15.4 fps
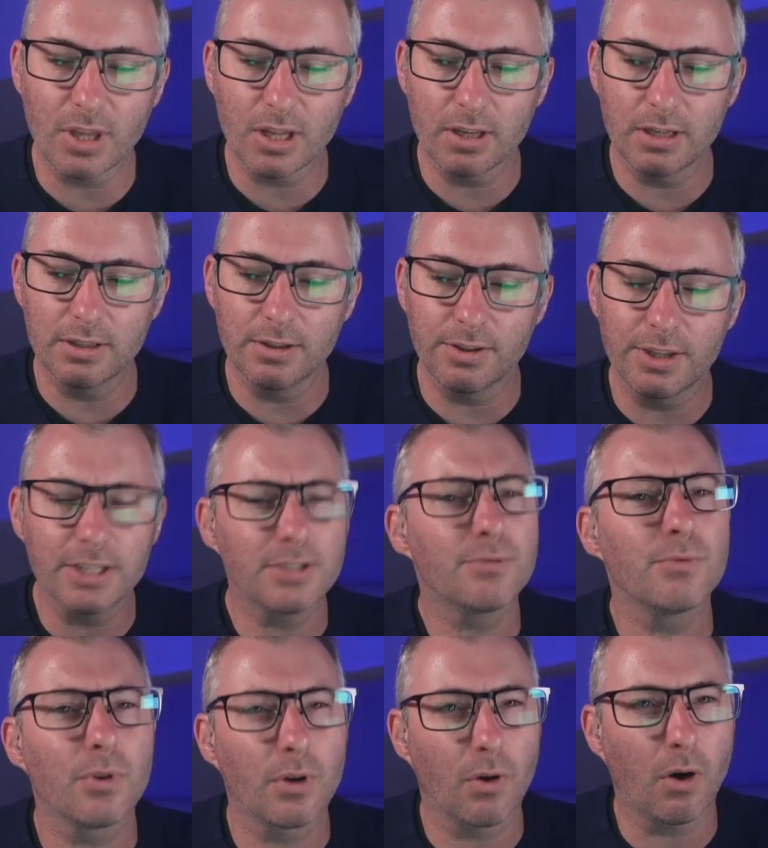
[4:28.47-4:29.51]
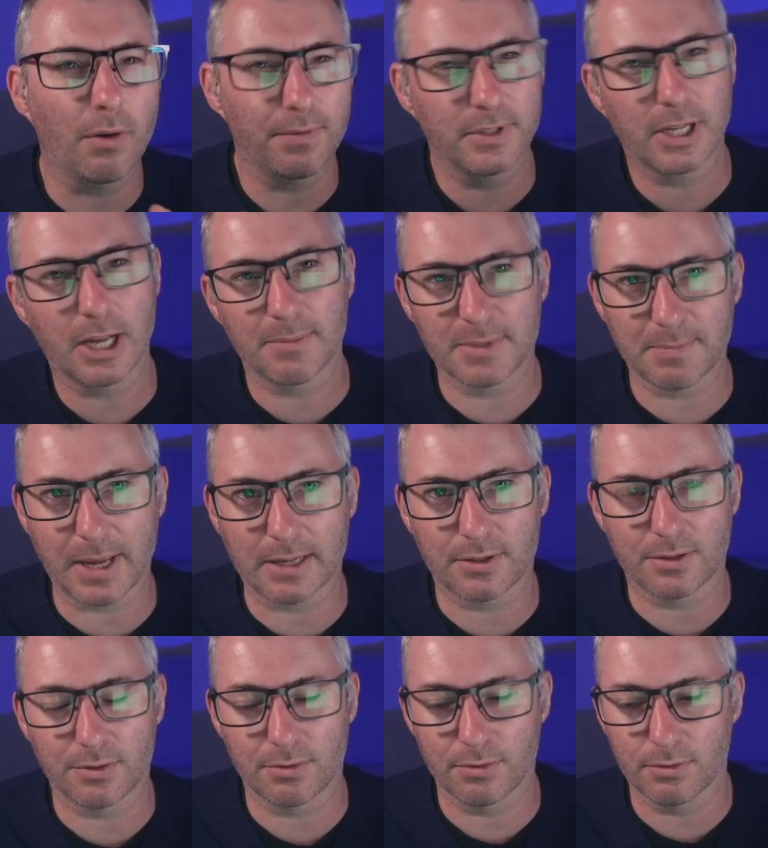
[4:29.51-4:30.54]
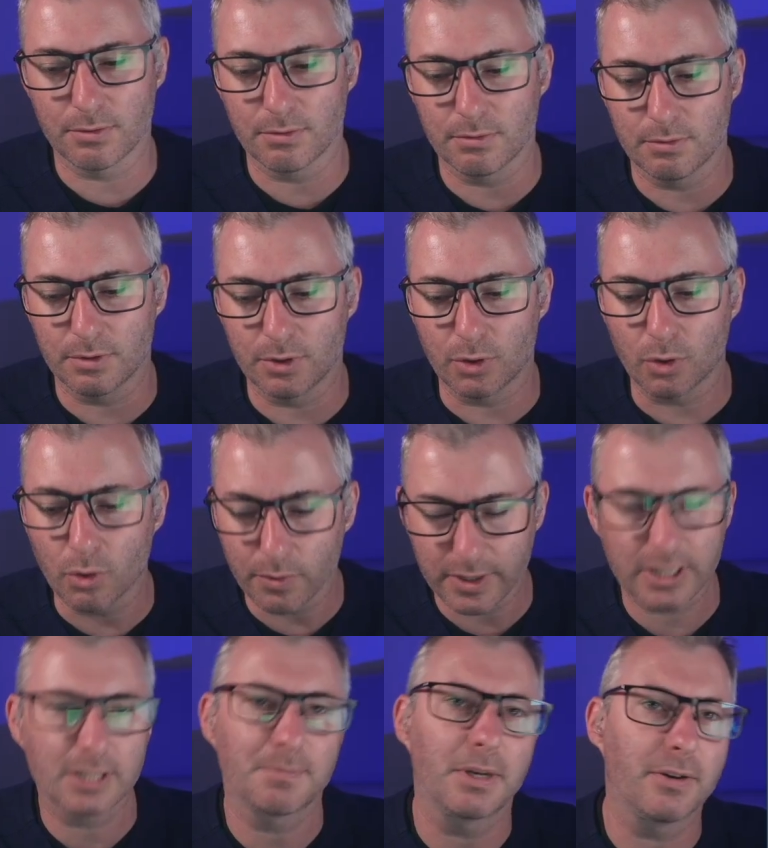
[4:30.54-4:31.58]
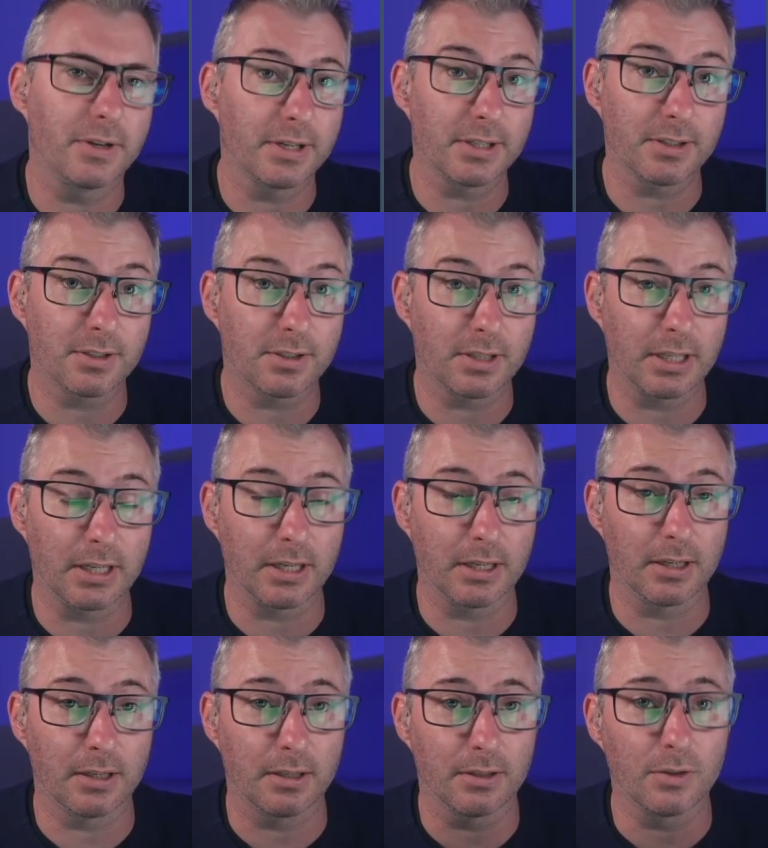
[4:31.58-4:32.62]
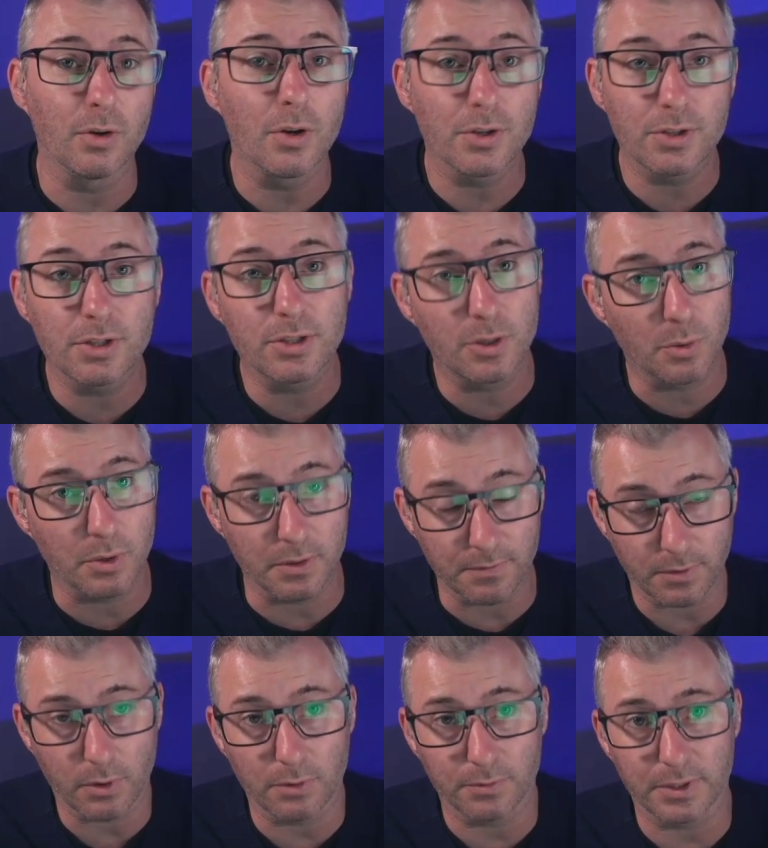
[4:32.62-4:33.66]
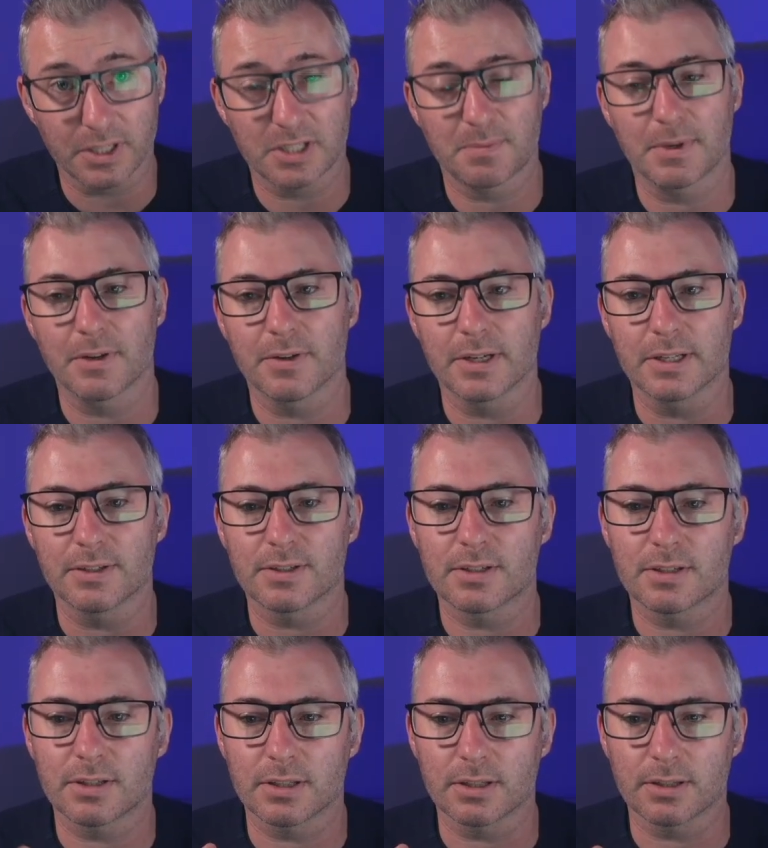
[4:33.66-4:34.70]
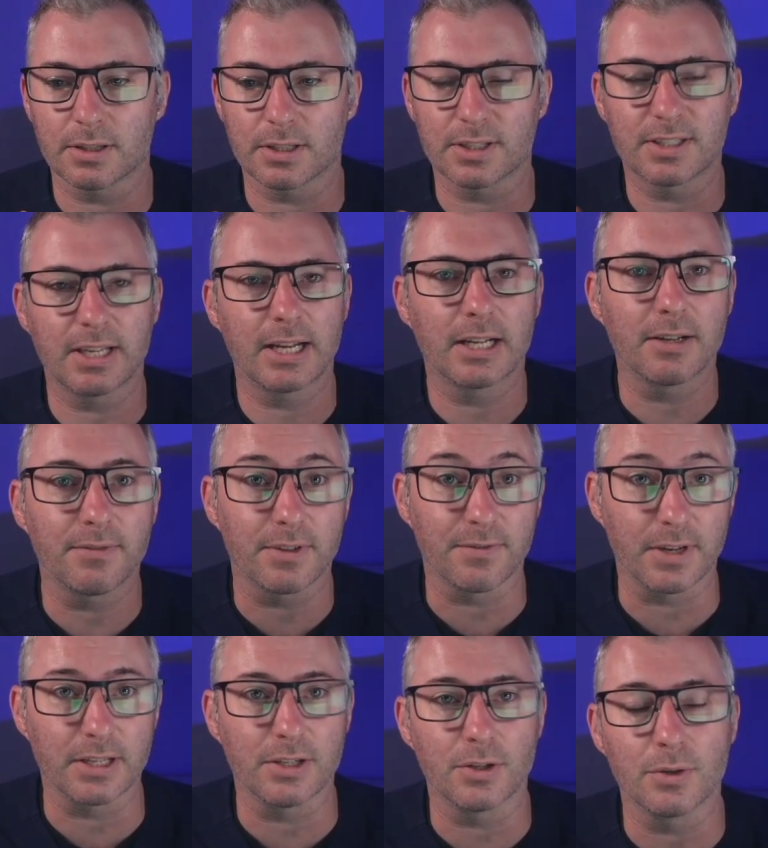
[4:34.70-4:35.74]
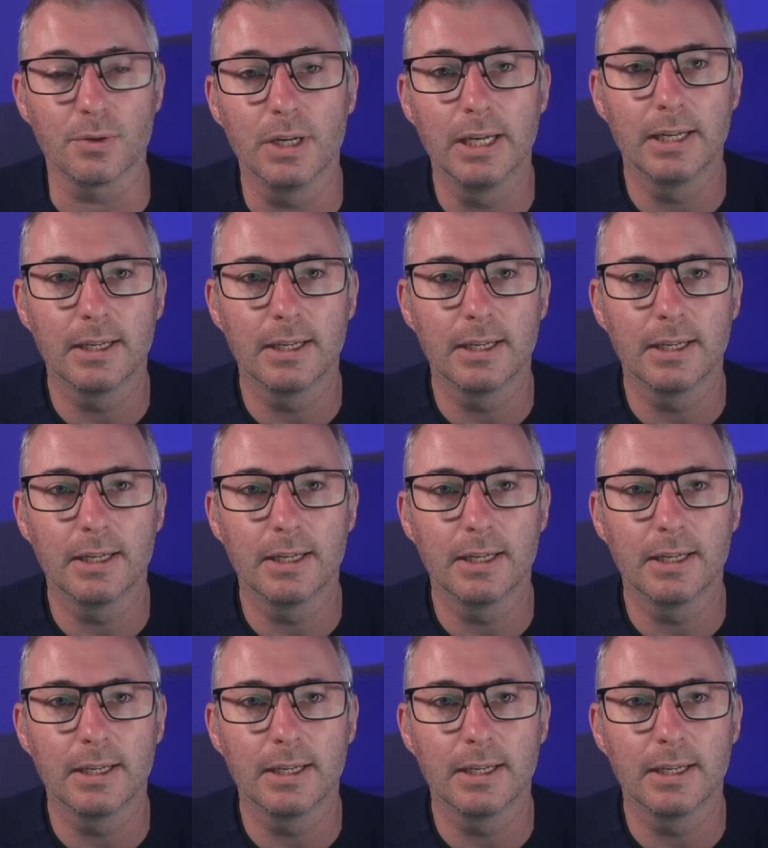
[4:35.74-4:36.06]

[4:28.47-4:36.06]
This often comes back to your experience, the nurses who are involved experience, the setting of the venue.